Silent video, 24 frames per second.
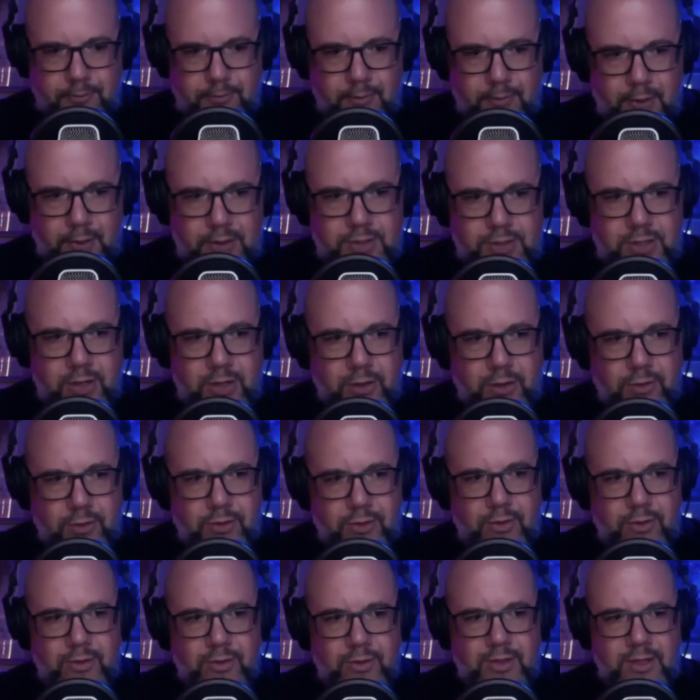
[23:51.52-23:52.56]
So
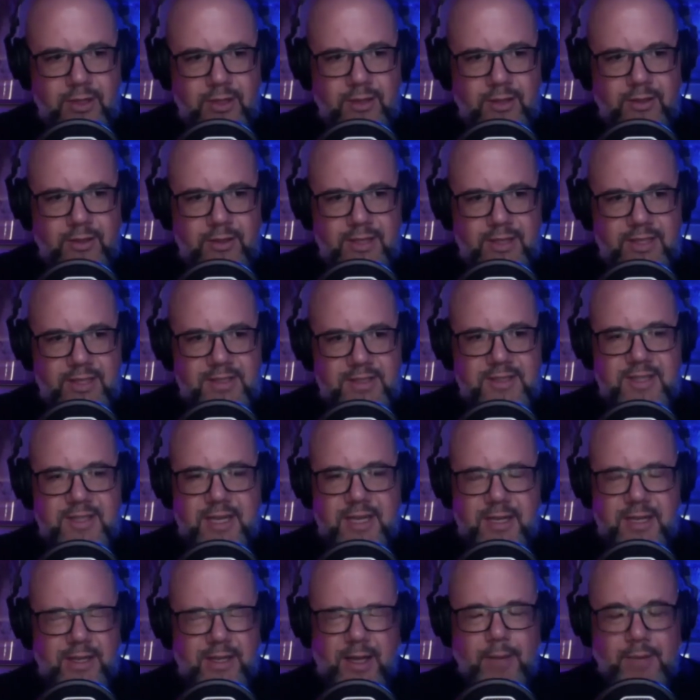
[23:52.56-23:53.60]
the the
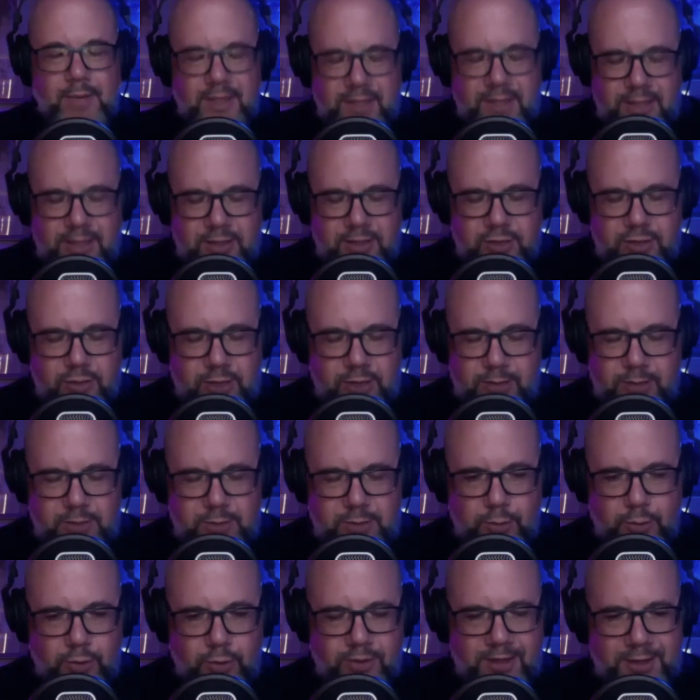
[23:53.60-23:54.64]
insanity, I mean the extreme
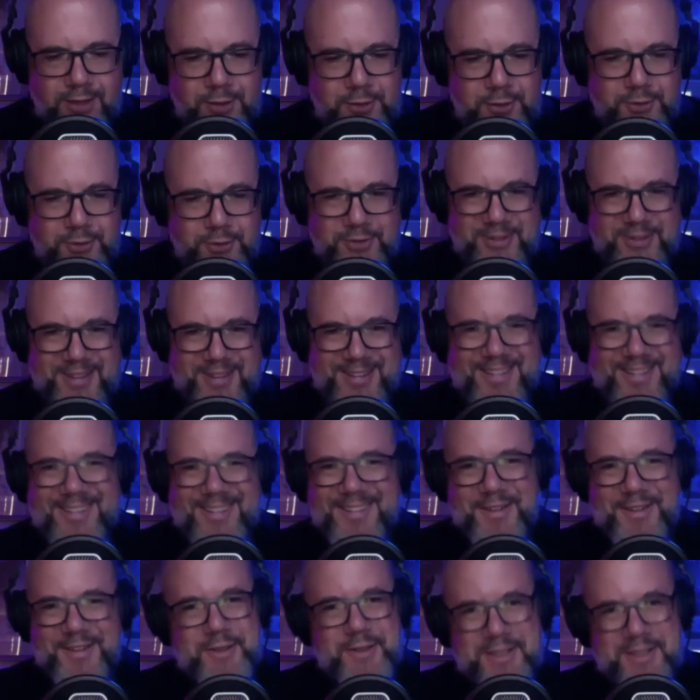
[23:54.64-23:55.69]
sport that you do,
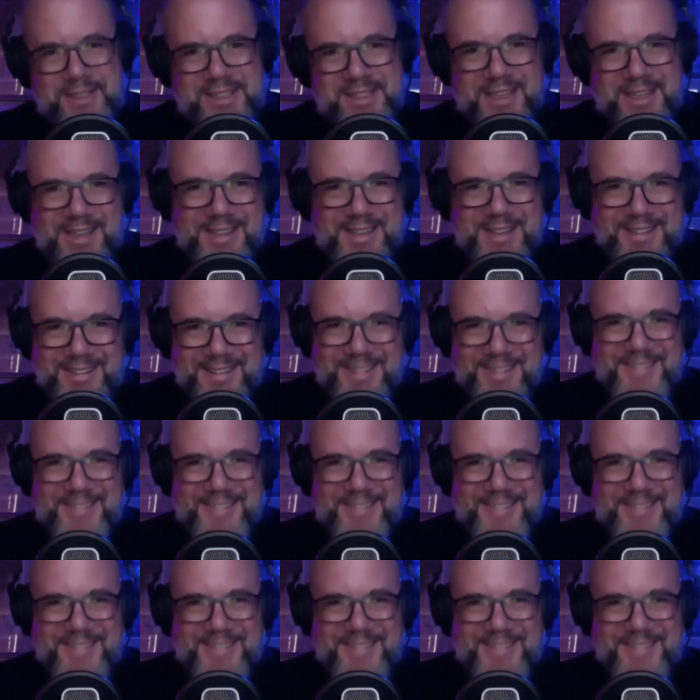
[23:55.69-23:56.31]
not the insanity.